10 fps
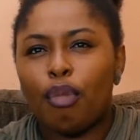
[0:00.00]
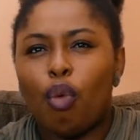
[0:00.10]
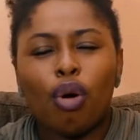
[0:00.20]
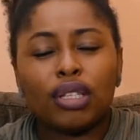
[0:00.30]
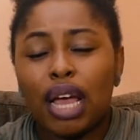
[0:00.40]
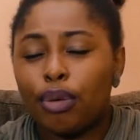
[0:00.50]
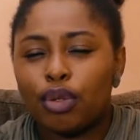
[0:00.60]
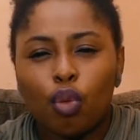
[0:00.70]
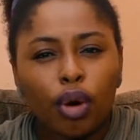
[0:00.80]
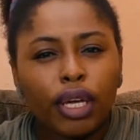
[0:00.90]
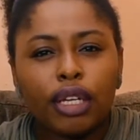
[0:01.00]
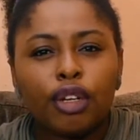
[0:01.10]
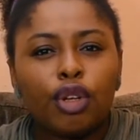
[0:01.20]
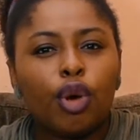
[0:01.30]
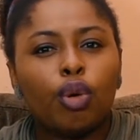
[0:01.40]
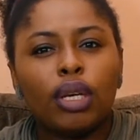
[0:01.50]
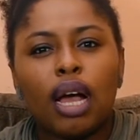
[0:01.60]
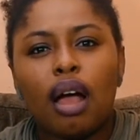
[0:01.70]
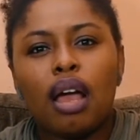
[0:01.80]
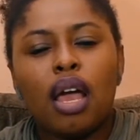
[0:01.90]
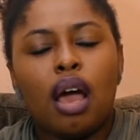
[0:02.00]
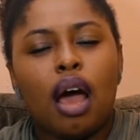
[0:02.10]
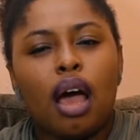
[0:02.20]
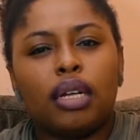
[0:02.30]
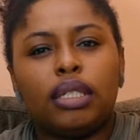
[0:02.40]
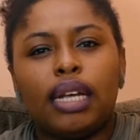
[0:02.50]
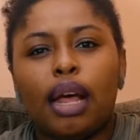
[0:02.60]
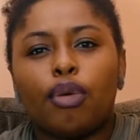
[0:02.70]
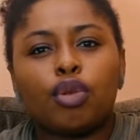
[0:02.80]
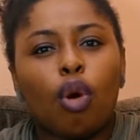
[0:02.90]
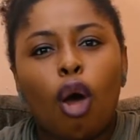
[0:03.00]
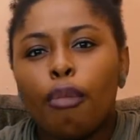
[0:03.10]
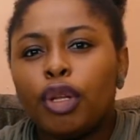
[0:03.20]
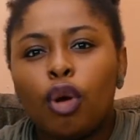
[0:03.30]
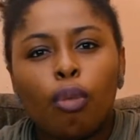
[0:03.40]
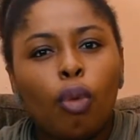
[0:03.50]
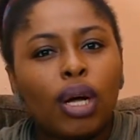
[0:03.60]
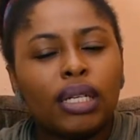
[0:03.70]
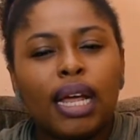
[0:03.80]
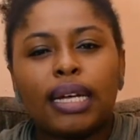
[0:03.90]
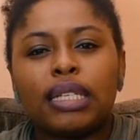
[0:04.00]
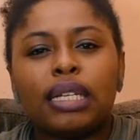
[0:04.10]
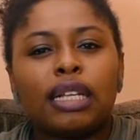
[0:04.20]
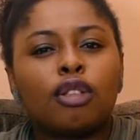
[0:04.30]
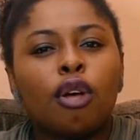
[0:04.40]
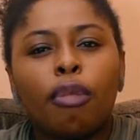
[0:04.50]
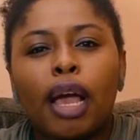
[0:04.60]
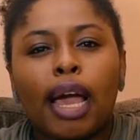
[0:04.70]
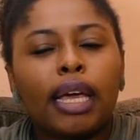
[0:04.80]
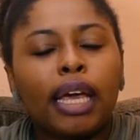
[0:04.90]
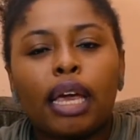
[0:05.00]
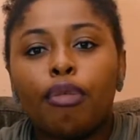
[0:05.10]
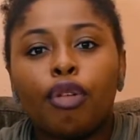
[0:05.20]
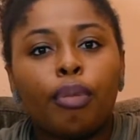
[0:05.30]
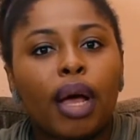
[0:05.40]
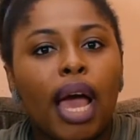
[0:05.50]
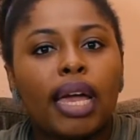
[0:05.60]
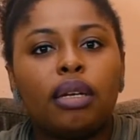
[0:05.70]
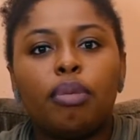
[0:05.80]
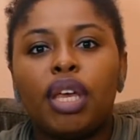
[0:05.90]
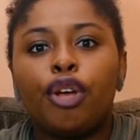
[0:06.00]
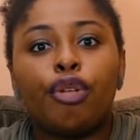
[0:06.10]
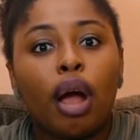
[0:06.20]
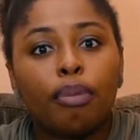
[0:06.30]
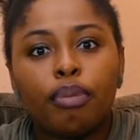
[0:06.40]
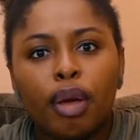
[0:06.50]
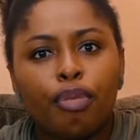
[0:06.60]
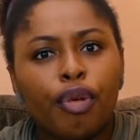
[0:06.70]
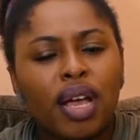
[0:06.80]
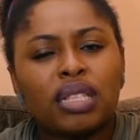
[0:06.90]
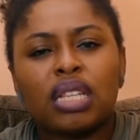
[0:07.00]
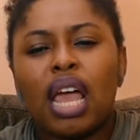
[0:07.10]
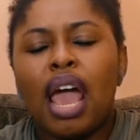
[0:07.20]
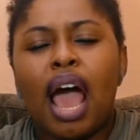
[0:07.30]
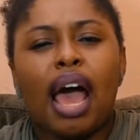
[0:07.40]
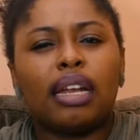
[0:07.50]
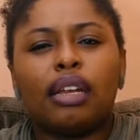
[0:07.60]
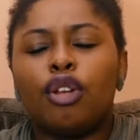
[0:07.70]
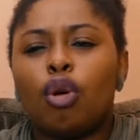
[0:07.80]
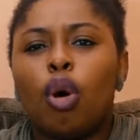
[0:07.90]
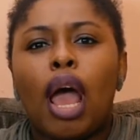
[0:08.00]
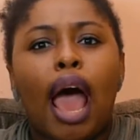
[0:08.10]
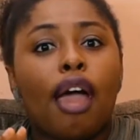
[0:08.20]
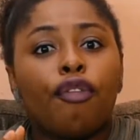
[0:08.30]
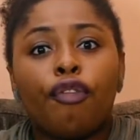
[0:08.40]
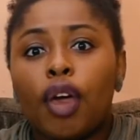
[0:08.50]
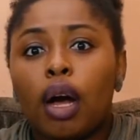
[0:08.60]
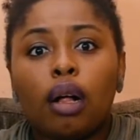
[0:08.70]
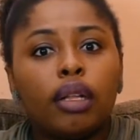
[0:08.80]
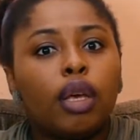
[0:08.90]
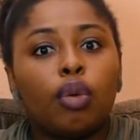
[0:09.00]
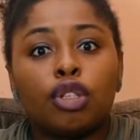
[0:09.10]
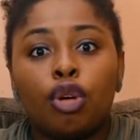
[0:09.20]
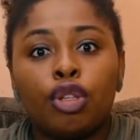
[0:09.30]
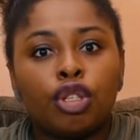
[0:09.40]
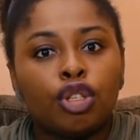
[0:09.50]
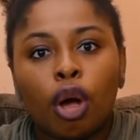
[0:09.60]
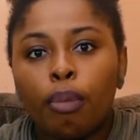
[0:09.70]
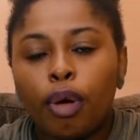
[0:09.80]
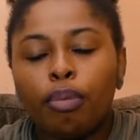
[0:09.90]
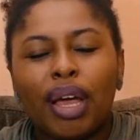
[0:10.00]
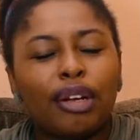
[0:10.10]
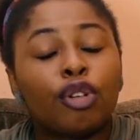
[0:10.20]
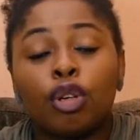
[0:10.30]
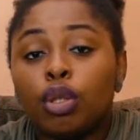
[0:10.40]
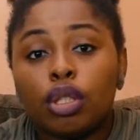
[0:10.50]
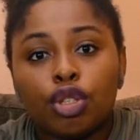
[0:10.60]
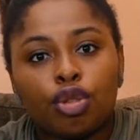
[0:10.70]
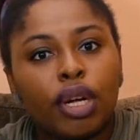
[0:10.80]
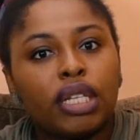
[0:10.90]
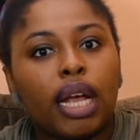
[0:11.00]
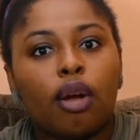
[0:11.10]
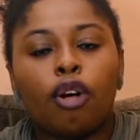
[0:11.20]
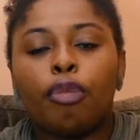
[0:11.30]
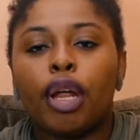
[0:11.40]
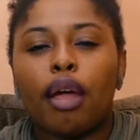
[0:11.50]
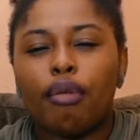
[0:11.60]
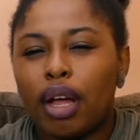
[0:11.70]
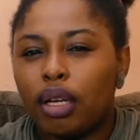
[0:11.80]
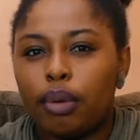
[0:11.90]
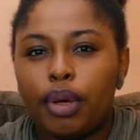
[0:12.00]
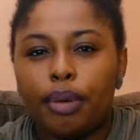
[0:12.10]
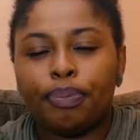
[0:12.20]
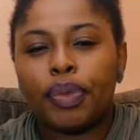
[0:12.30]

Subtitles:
Once I was walking in Yola, and then I was coming home one night, and then some guy came from behind me, grabbed my breast, and I fell. He was going to jump on me. I don't know the strength I got, but I ran away.